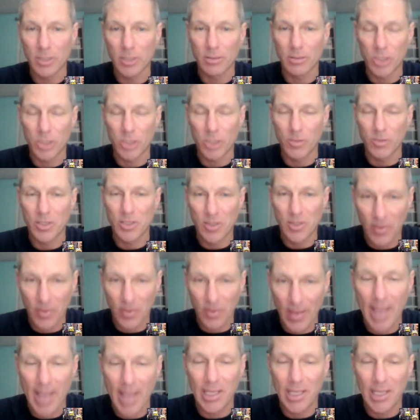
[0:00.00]
she
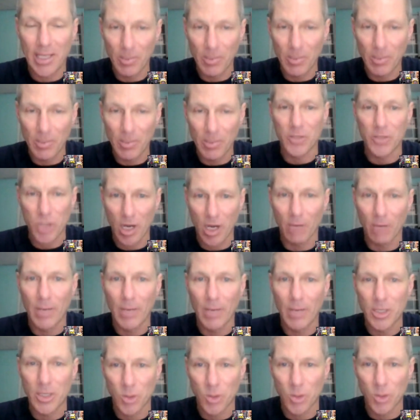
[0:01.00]
was thanking me for
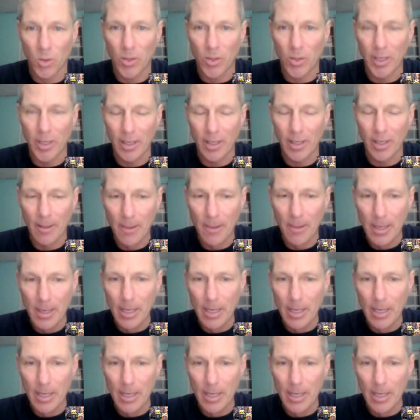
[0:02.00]
sharing my story.